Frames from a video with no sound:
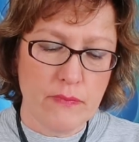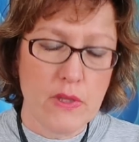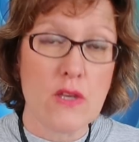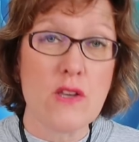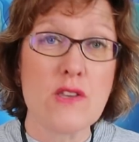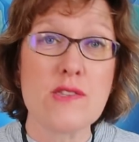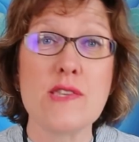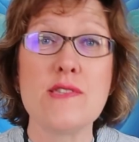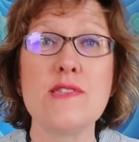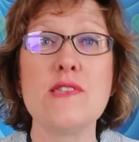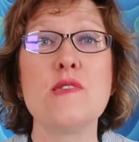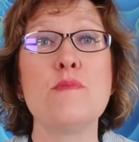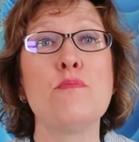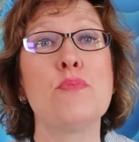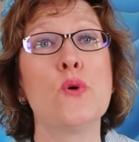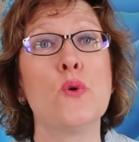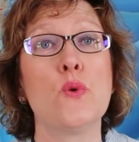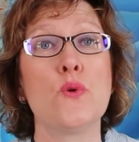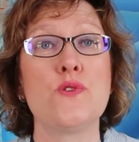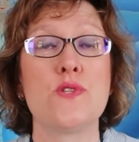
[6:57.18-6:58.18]
Because this is
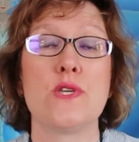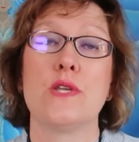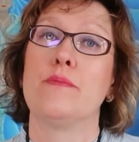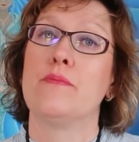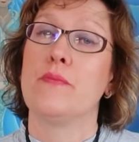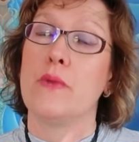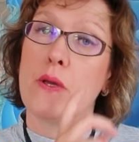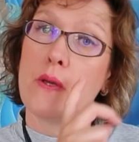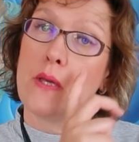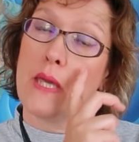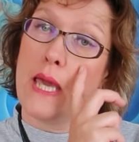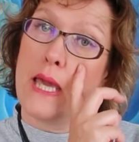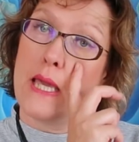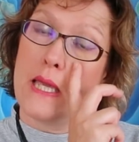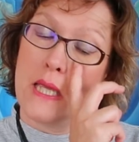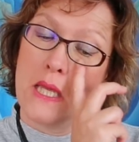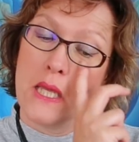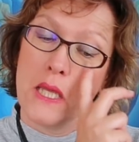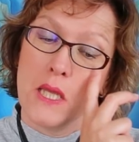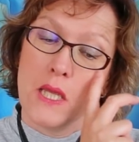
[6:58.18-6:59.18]
important,
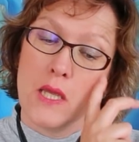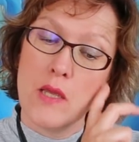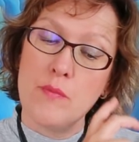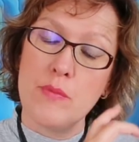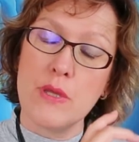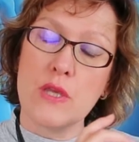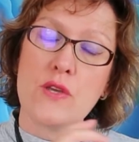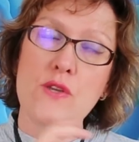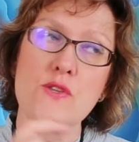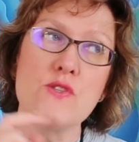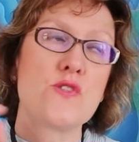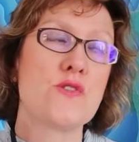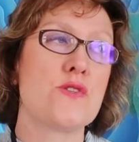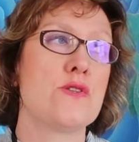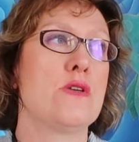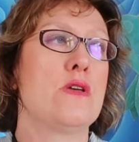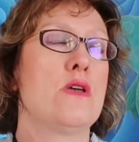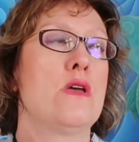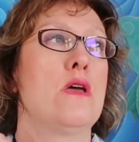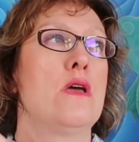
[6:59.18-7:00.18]
okay?
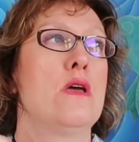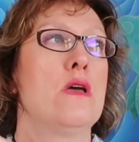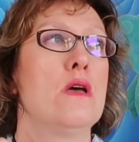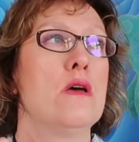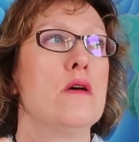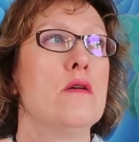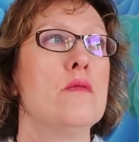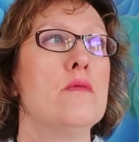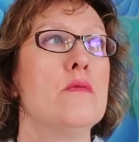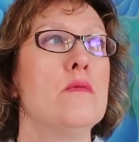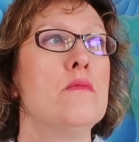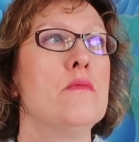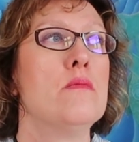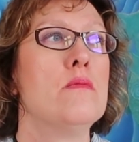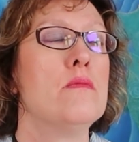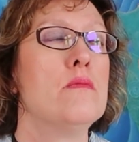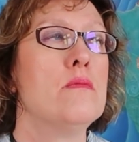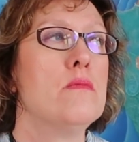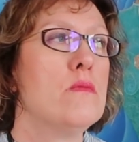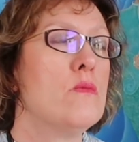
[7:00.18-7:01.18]
Because
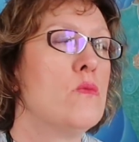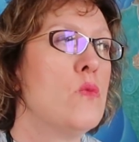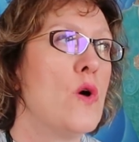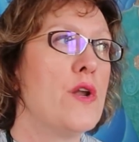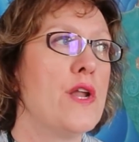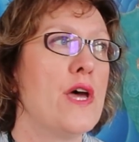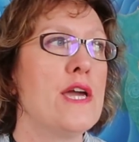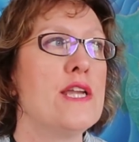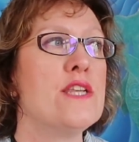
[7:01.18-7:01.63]
what